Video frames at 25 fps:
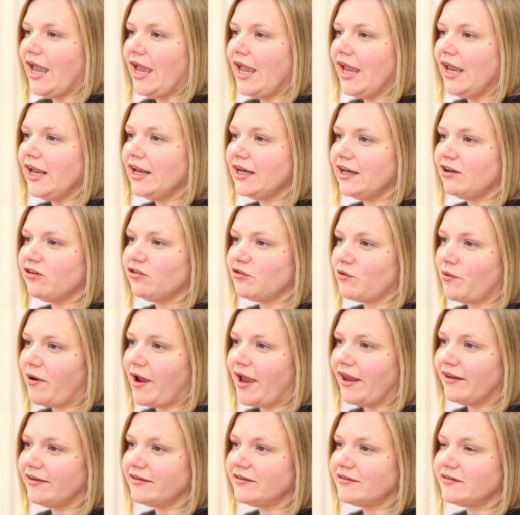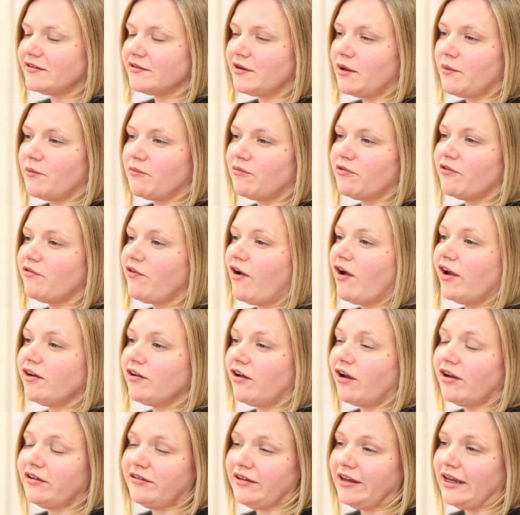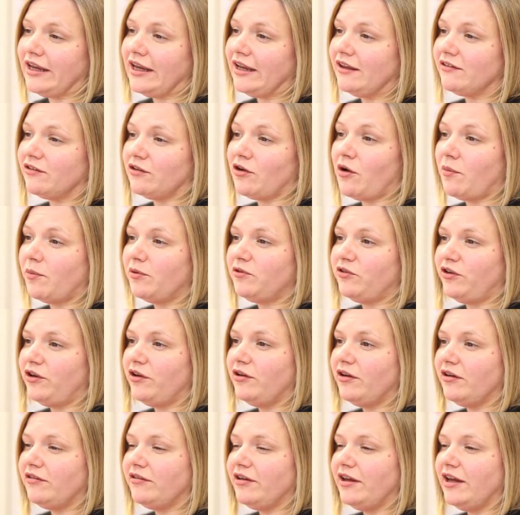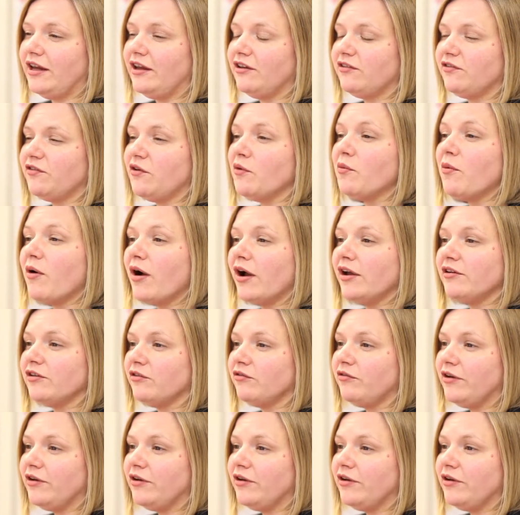English quests provide ideas and opportunities for wider